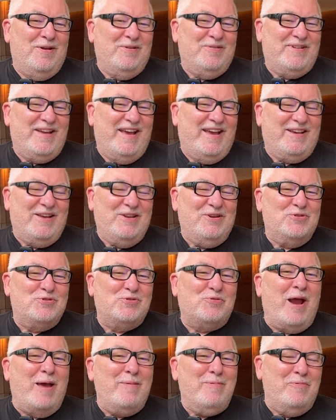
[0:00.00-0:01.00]
I can
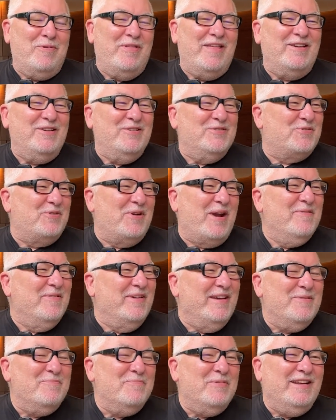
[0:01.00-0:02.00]
describe it without describing
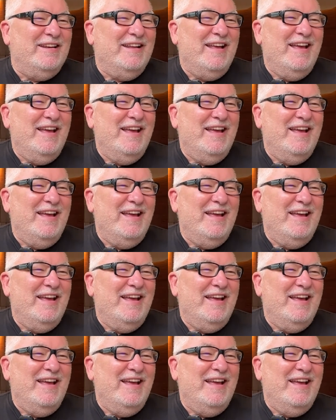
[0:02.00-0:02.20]
it, but